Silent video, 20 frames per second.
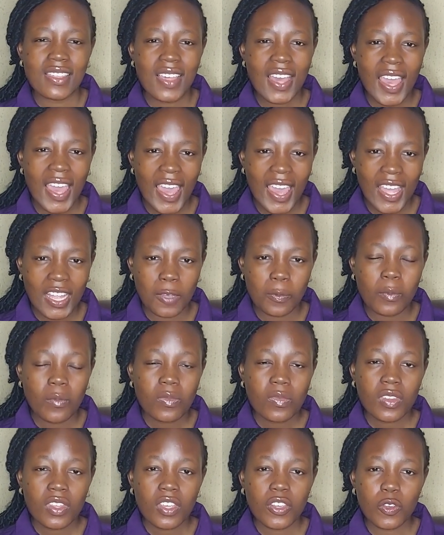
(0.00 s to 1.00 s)
then
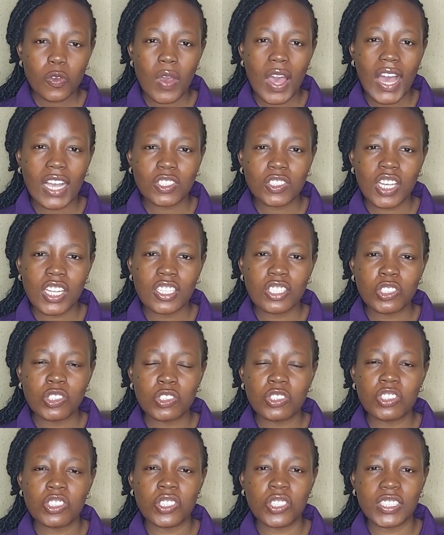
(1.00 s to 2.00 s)
you are actually
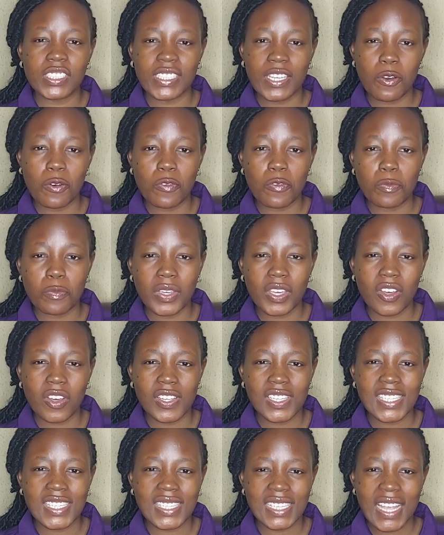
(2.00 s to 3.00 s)
shooting yourself,
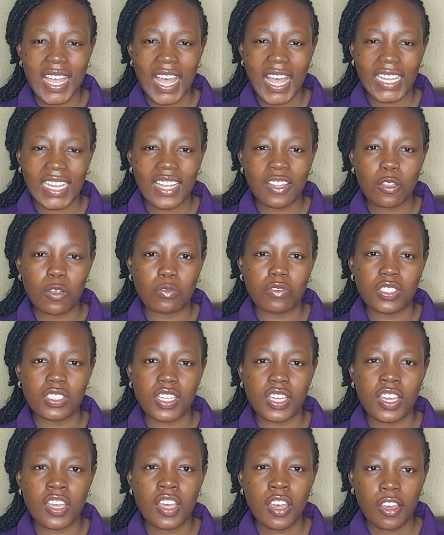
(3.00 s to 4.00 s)
because at the end of
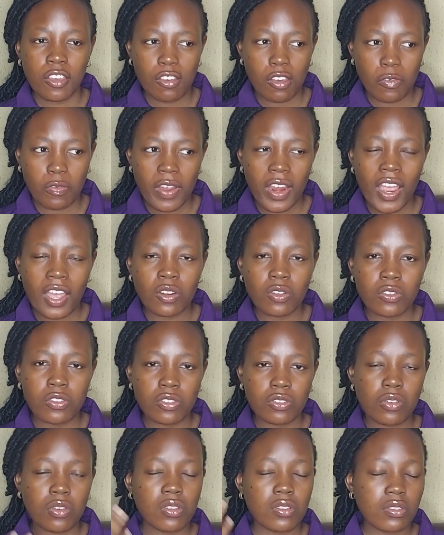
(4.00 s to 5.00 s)
the day, your viral
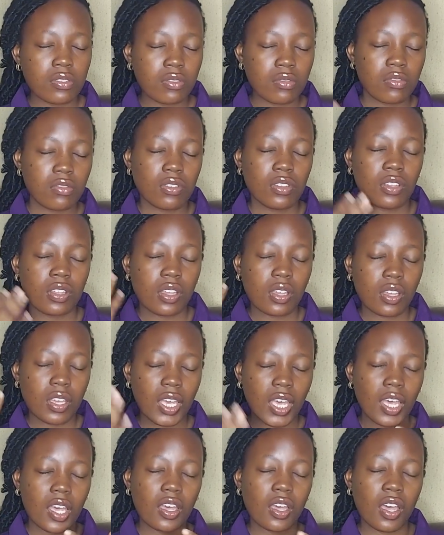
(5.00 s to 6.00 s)
load is going to
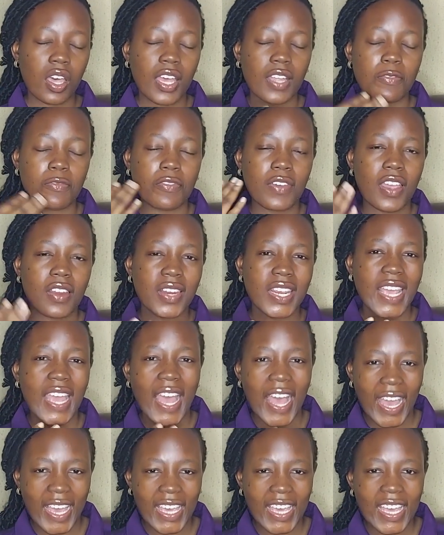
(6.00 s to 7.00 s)
get very
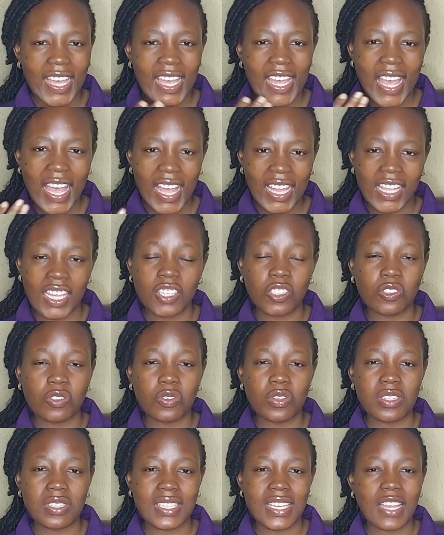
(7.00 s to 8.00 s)
high, and then
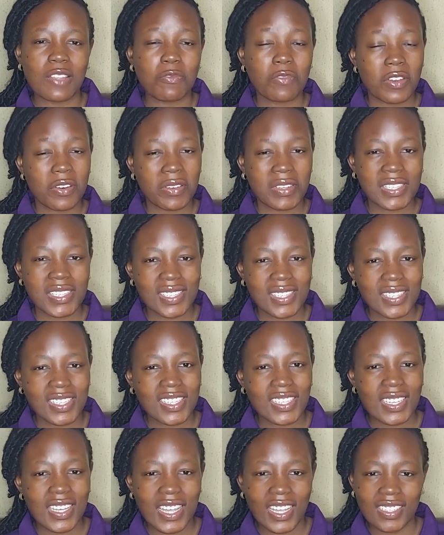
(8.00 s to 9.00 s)
you're going to get very
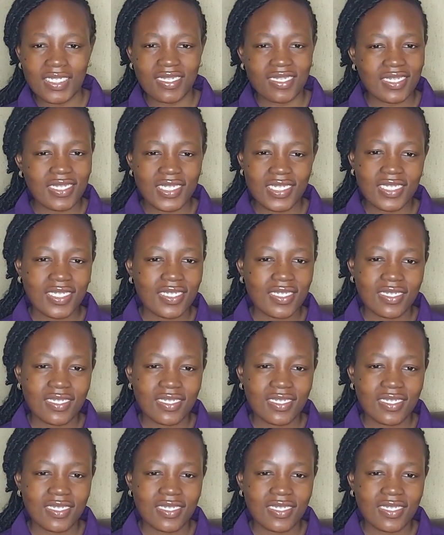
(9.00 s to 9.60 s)
sick, and